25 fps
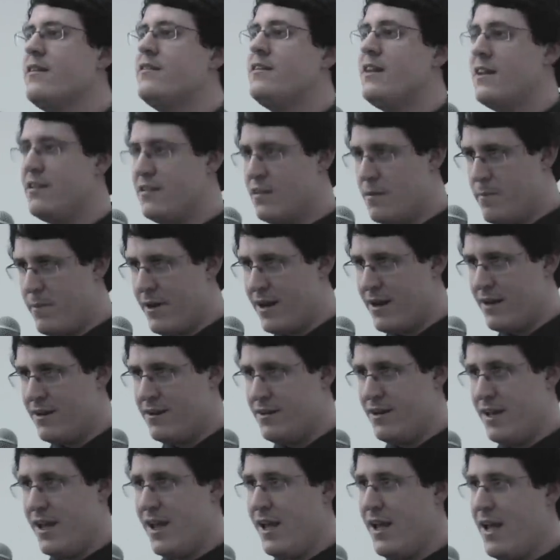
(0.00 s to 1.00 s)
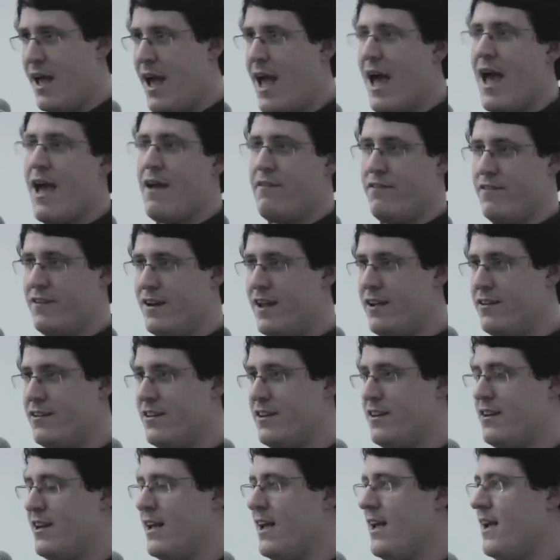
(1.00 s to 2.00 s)
disability,
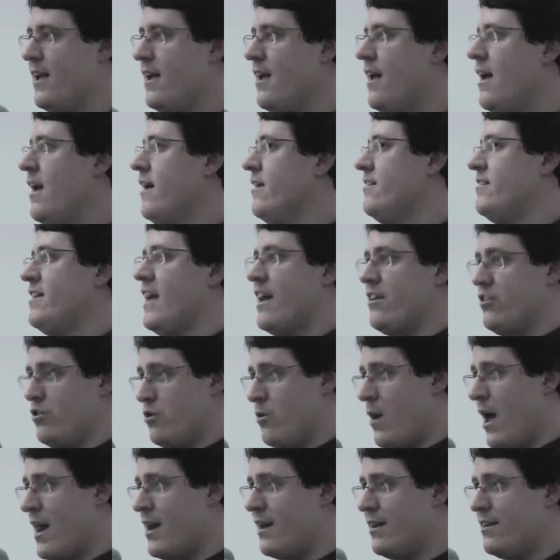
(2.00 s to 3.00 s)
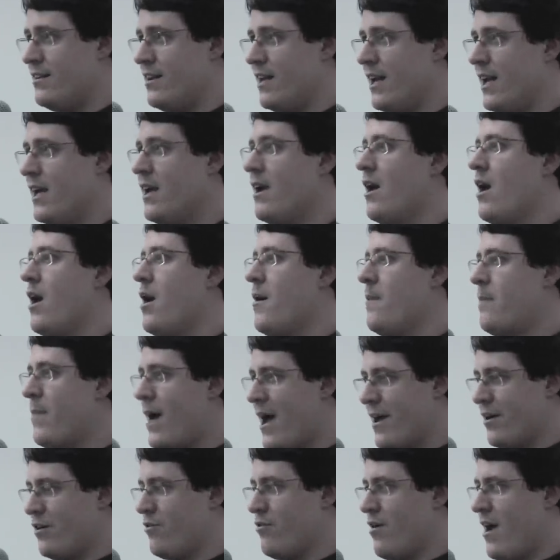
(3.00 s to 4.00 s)
ethnicity, sexuality,
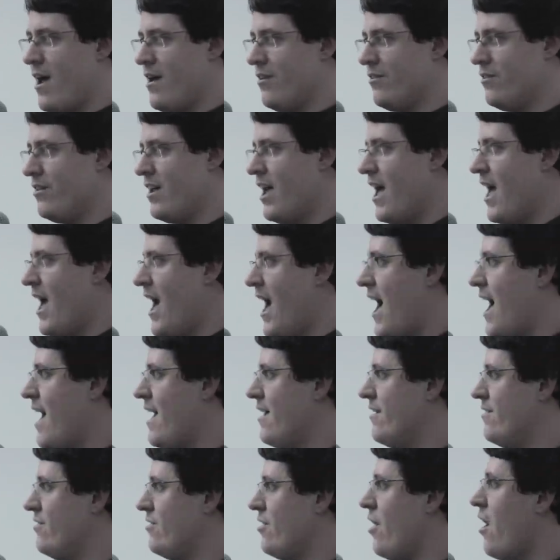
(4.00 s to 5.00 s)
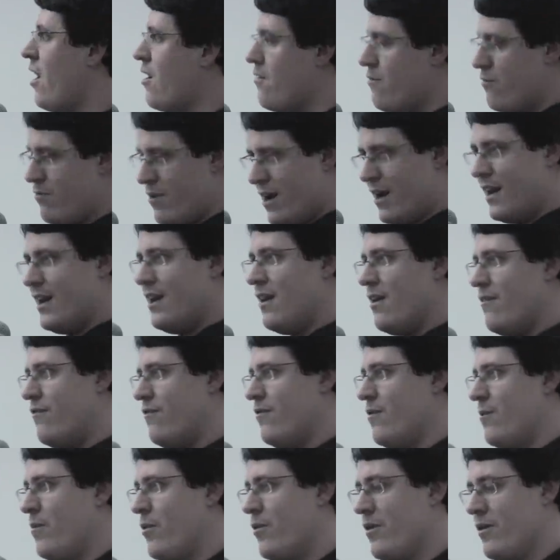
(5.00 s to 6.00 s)
background. And I really love
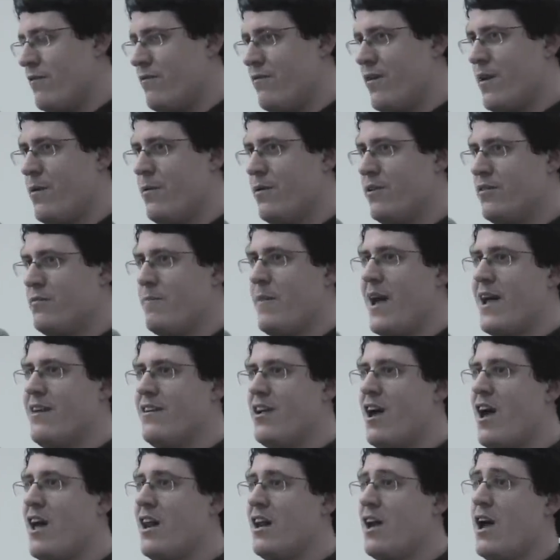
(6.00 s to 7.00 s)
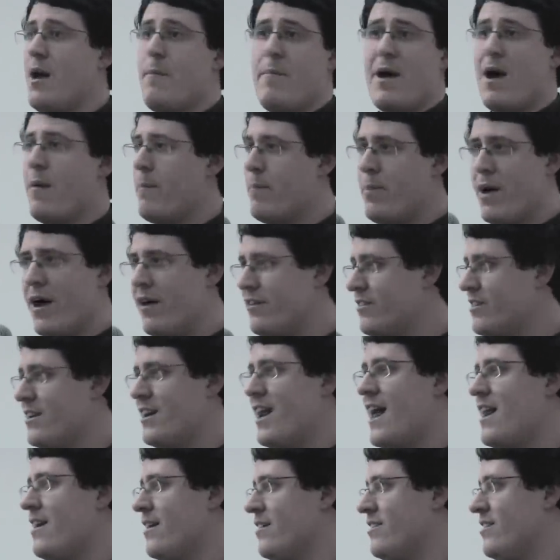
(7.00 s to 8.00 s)
the point that was made earlier about
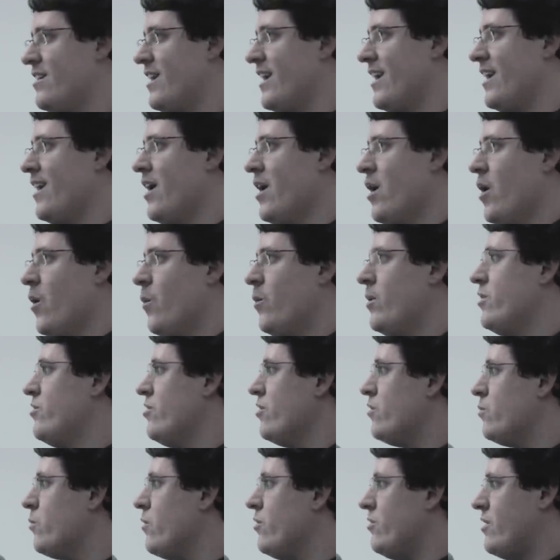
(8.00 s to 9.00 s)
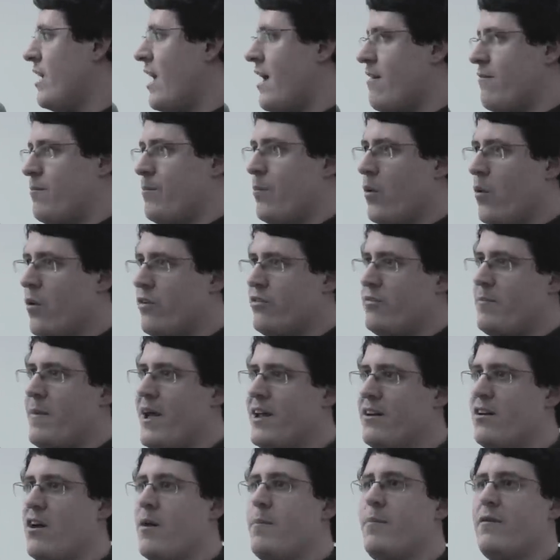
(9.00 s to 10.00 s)
personality. We just want to have boards
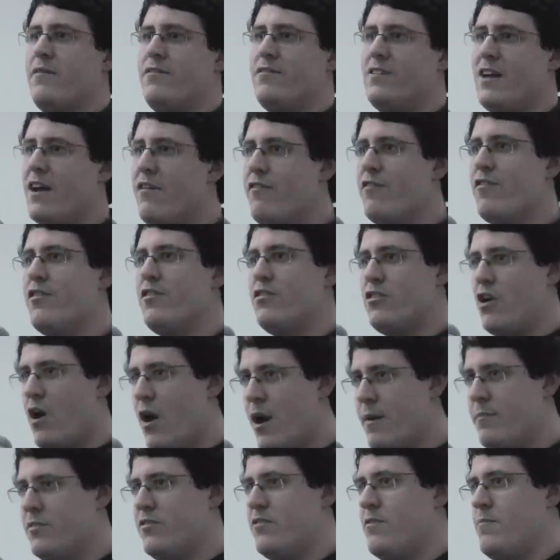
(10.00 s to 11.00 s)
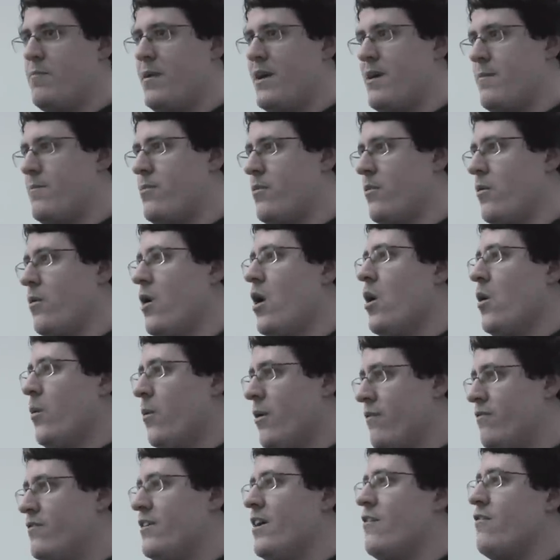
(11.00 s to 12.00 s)
made up of different types of people
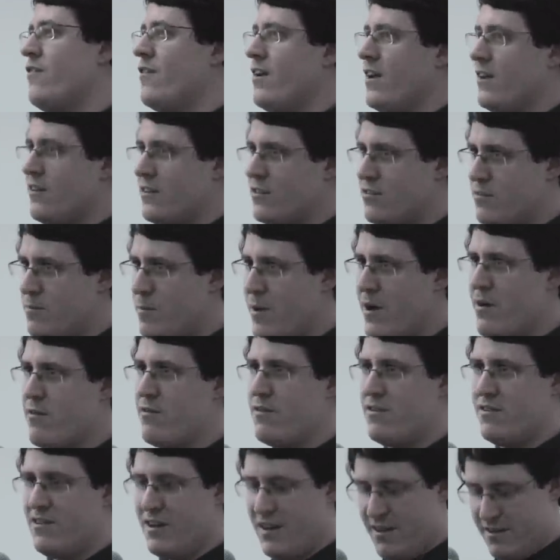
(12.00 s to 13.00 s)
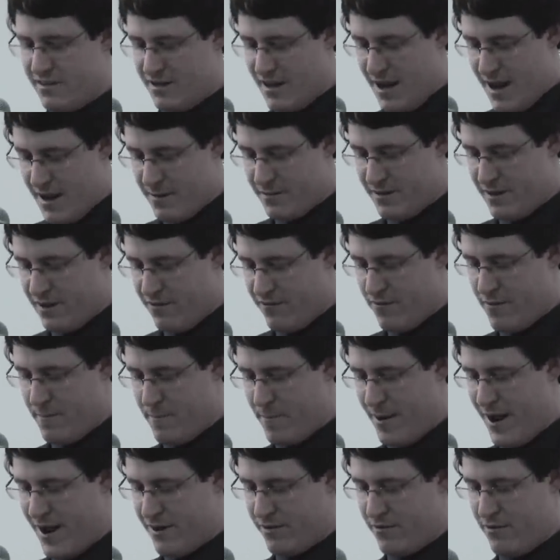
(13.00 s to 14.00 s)
with different experiences and
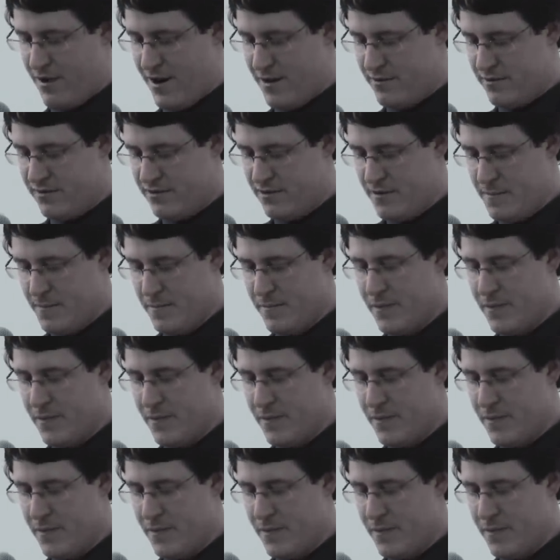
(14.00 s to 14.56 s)
different backgrounds.